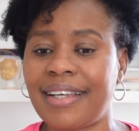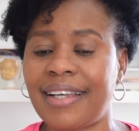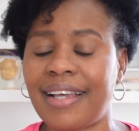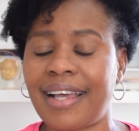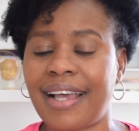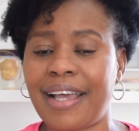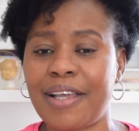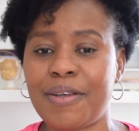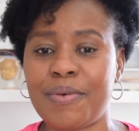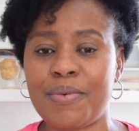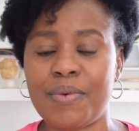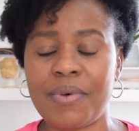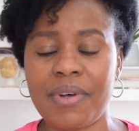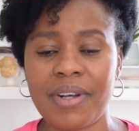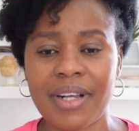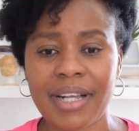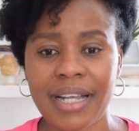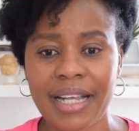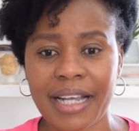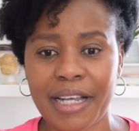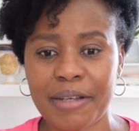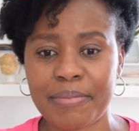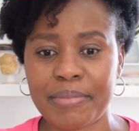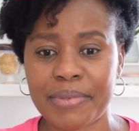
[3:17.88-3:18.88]
I
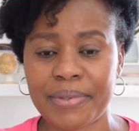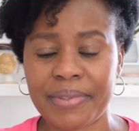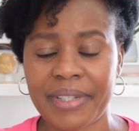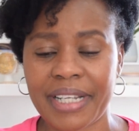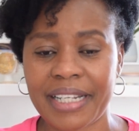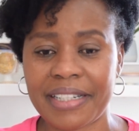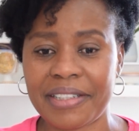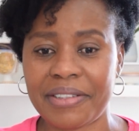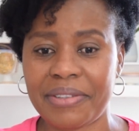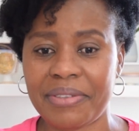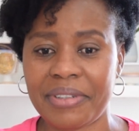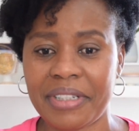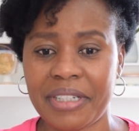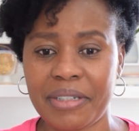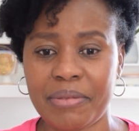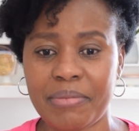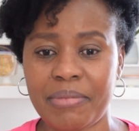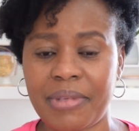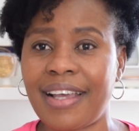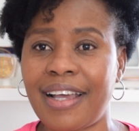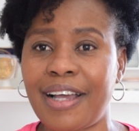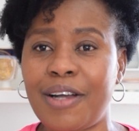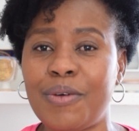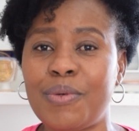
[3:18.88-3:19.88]
woke up to that
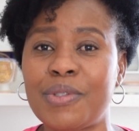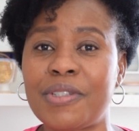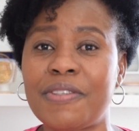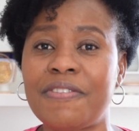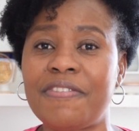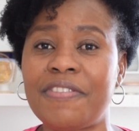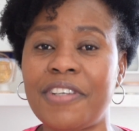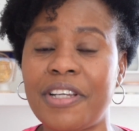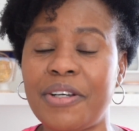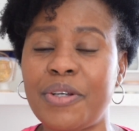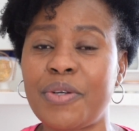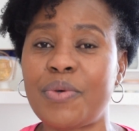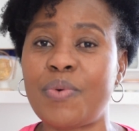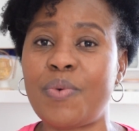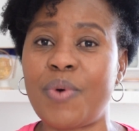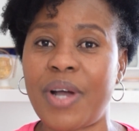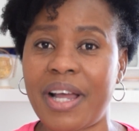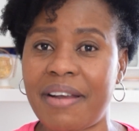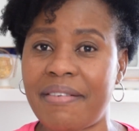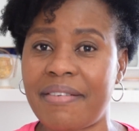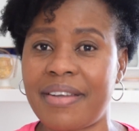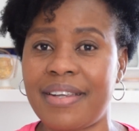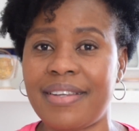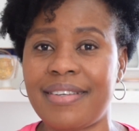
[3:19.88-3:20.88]
dream. I was very
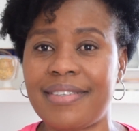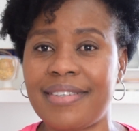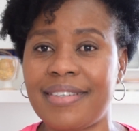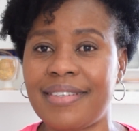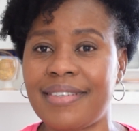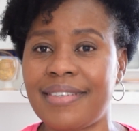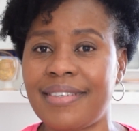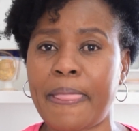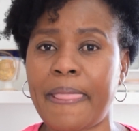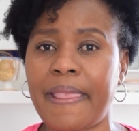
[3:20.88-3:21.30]
worried.